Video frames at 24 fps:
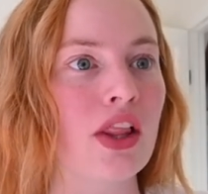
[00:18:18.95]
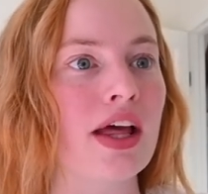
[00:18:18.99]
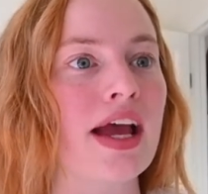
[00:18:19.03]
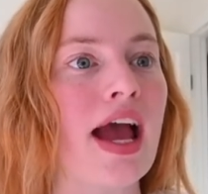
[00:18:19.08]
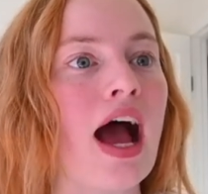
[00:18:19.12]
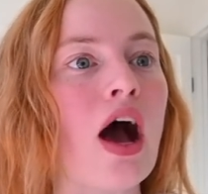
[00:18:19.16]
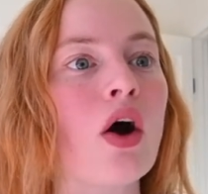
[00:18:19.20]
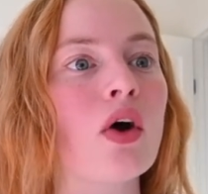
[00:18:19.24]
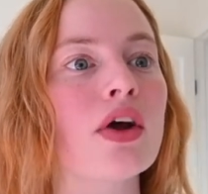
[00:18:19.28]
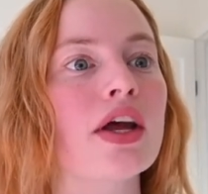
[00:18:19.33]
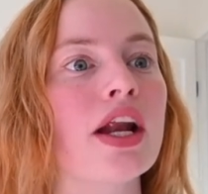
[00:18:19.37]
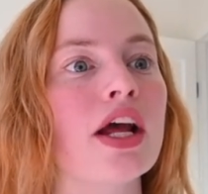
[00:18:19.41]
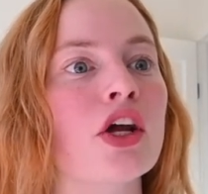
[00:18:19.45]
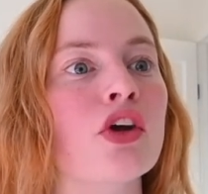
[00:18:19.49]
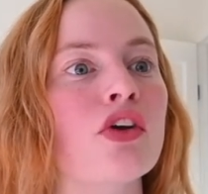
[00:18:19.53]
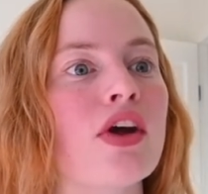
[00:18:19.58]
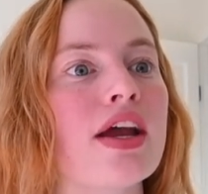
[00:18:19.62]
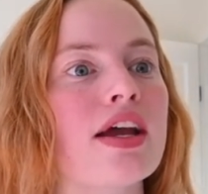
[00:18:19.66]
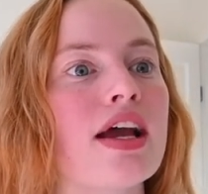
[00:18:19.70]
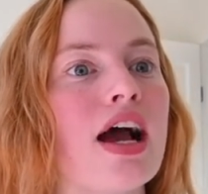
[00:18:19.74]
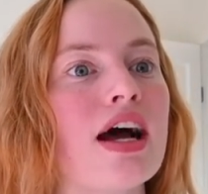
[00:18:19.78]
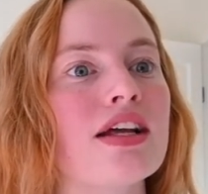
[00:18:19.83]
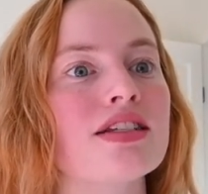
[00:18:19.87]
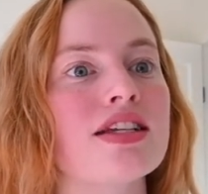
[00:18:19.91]
Like how can I
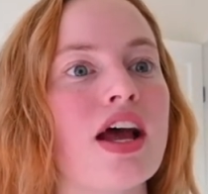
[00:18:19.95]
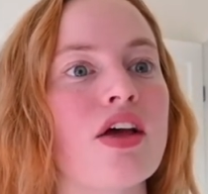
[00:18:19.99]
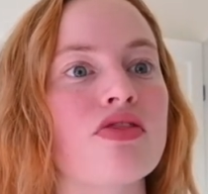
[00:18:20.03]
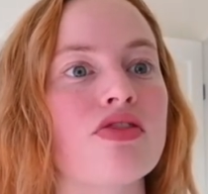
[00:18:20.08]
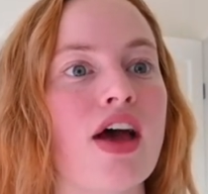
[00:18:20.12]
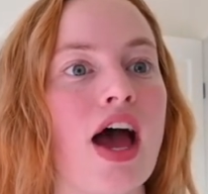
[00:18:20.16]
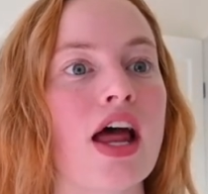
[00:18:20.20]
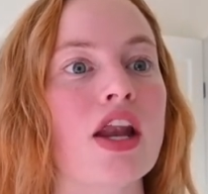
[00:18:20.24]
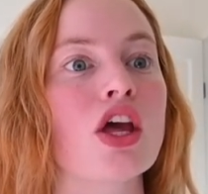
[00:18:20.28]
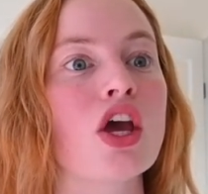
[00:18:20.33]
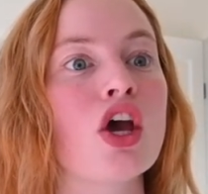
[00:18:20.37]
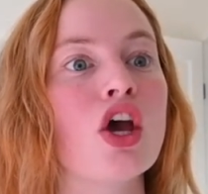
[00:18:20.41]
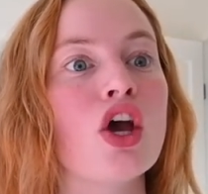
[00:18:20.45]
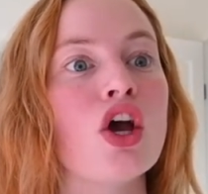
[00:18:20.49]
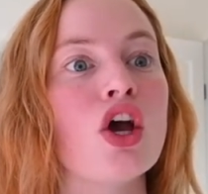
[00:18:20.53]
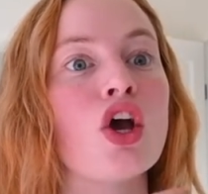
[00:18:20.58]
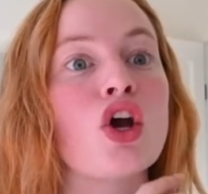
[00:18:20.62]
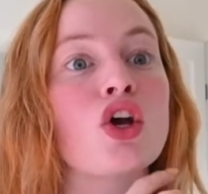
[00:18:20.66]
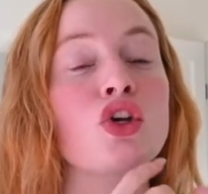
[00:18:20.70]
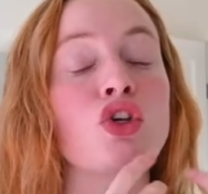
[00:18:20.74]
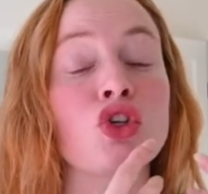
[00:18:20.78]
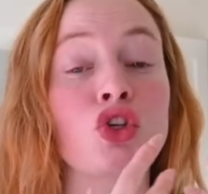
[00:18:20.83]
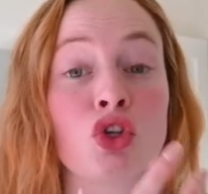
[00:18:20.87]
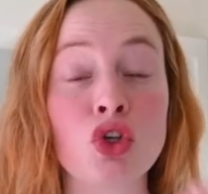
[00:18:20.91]
create content that
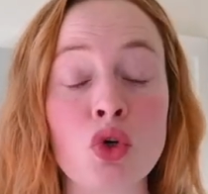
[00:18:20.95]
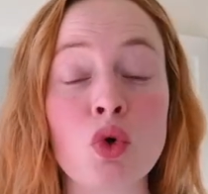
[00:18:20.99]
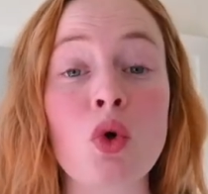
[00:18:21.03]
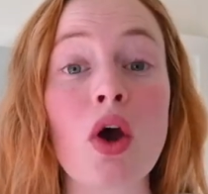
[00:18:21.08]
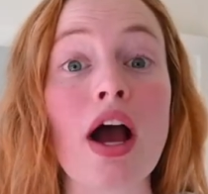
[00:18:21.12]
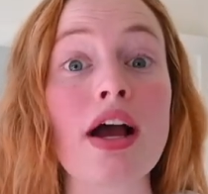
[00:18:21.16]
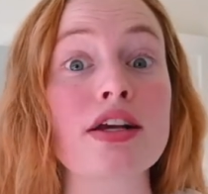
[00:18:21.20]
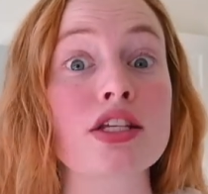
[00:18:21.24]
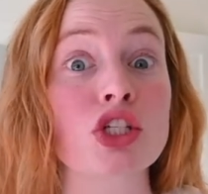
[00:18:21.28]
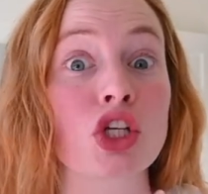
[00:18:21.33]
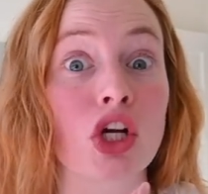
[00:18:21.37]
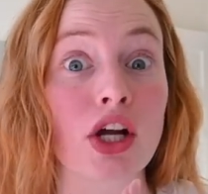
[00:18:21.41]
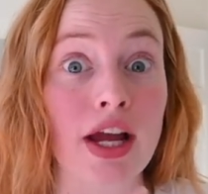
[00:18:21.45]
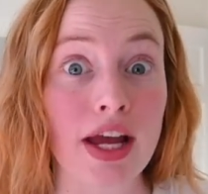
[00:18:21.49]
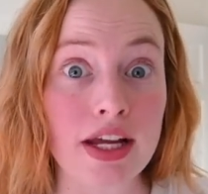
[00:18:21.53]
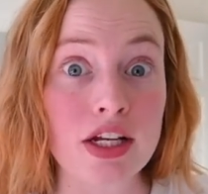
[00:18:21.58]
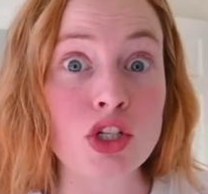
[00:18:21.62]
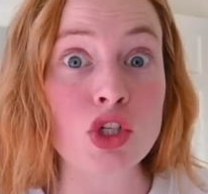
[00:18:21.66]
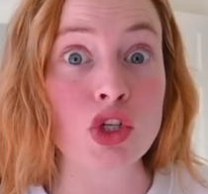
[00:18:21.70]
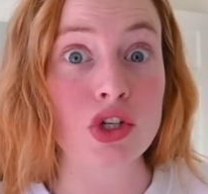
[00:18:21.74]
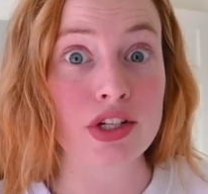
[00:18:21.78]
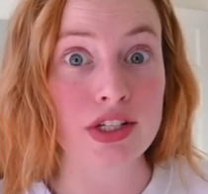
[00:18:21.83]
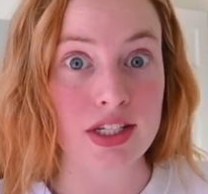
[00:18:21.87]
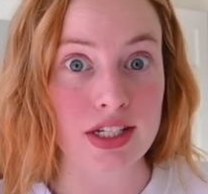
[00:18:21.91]
you guys are
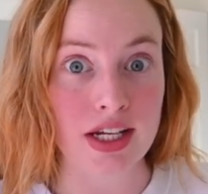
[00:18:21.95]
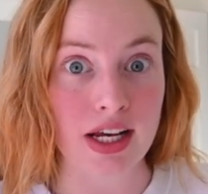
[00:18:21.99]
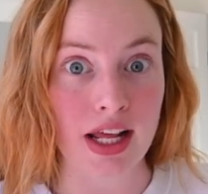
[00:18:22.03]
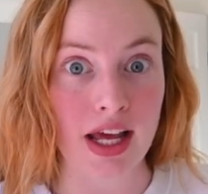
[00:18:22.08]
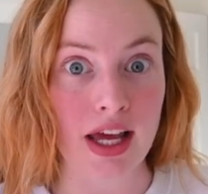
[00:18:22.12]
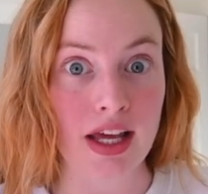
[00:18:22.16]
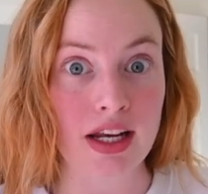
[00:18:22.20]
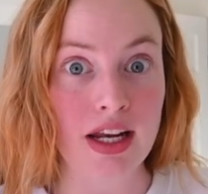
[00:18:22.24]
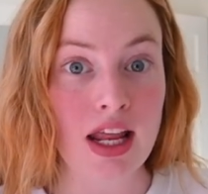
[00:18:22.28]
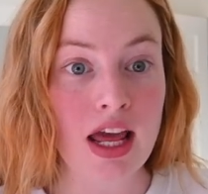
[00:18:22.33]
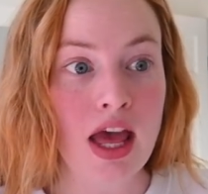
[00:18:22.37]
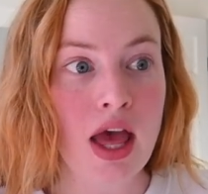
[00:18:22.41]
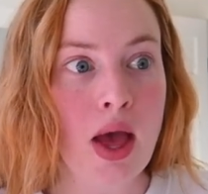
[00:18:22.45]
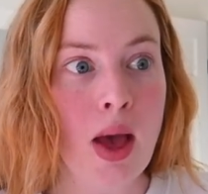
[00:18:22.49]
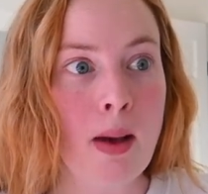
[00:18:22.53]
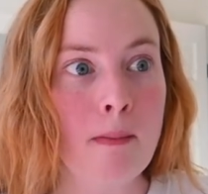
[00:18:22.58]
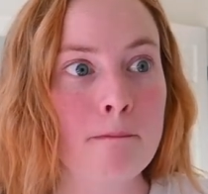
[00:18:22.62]
interested in